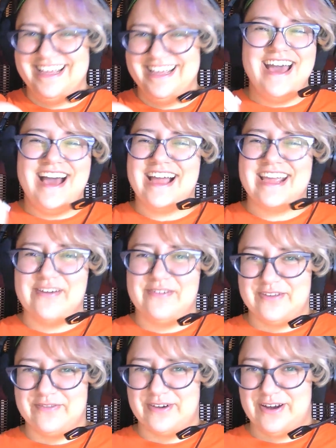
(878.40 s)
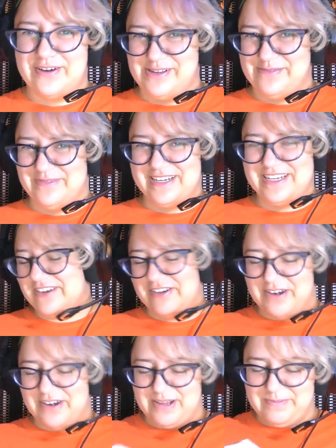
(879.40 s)
I can't wink very well, but you get
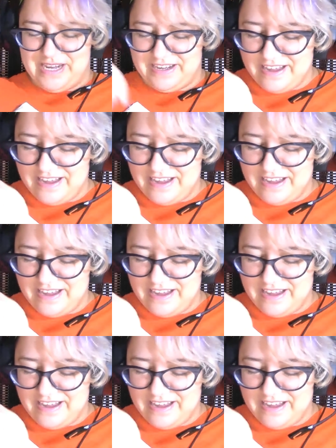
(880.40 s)
what I mean.